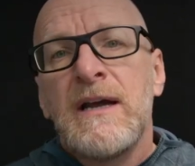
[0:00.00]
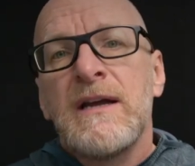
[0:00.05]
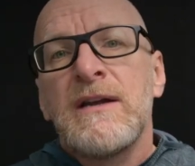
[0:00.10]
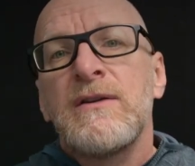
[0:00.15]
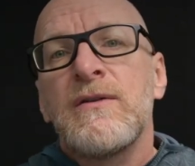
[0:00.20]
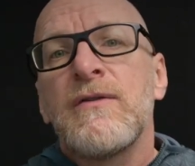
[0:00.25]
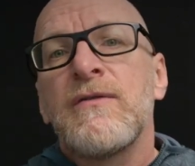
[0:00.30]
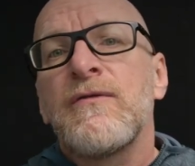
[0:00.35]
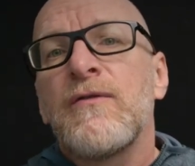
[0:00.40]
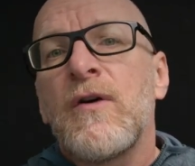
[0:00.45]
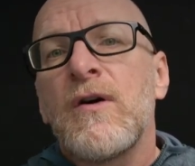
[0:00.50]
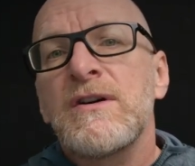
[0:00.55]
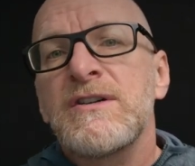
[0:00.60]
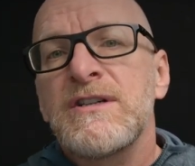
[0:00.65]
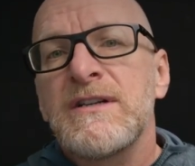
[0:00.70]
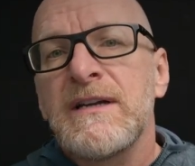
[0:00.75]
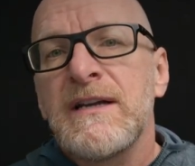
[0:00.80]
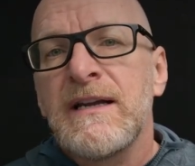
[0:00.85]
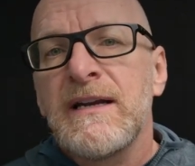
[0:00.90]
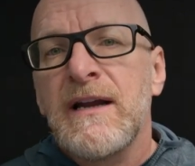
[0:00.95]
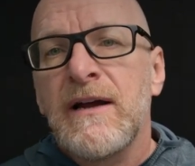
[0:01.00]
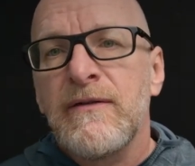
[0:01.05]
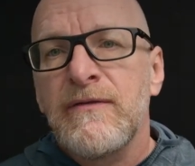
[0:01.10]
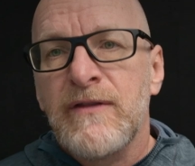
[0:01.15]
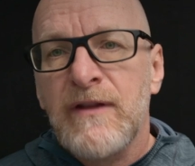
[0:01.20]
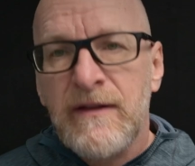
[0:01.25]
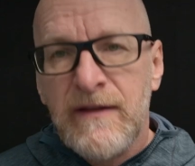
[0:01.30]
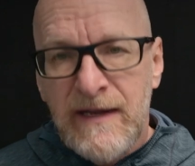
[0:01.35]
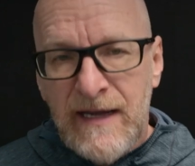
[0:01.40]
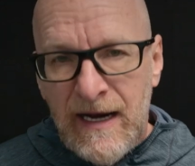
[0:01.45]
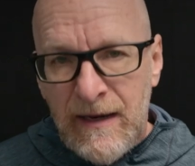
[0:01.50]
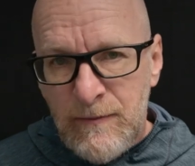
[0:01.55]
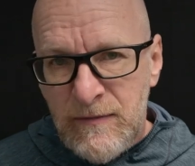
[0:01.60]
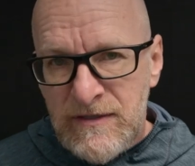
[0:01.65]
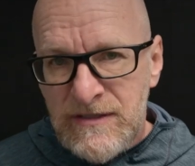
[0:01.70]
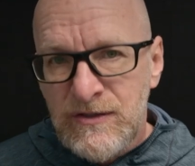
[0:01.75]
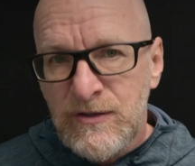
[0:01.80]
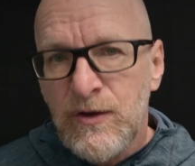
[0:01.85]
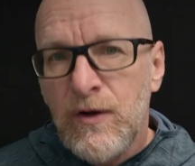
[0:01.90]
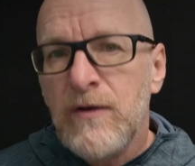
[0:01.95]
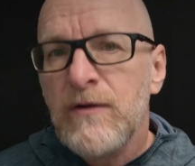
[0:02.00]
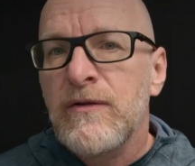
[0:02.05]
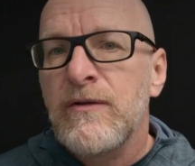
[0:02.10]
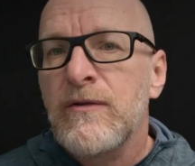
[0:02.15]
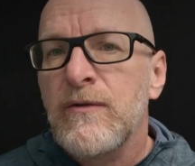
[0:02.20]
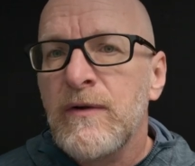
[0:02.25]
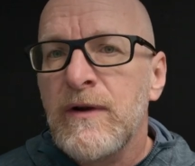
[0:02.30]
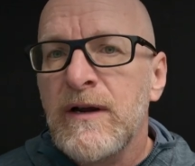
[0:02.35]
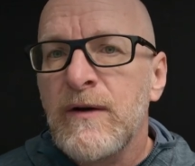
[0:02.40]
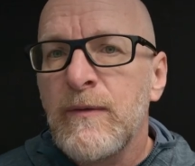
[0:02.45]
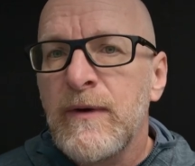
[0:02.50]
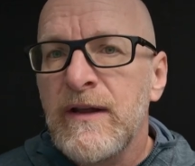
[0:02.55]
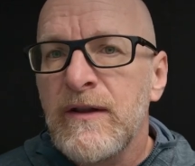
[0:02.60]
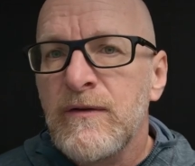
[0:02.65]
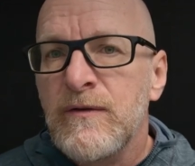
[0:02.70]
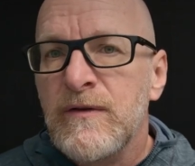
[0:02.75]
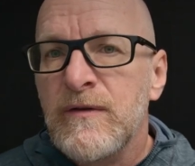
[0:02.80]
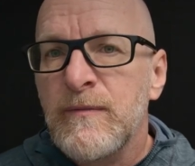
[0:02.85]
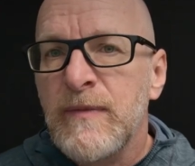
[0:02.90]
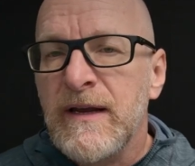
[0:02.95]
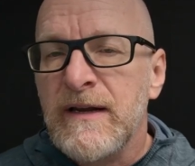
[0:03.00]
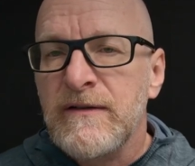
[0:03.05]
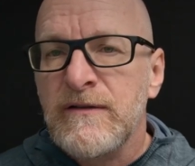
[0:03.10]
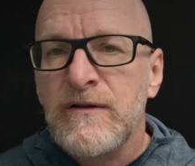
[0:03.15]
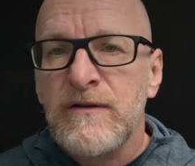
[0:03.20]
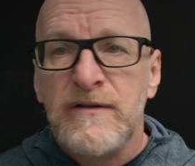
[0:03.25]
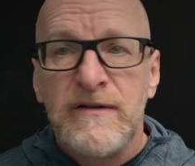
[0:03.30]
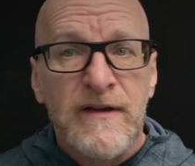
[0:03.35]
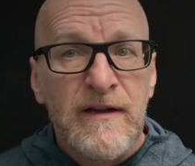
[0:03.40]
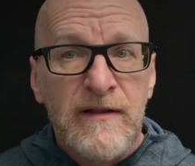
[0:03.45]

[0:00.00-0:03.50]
you're fortunate enough that the camera's not throwing away those pixels,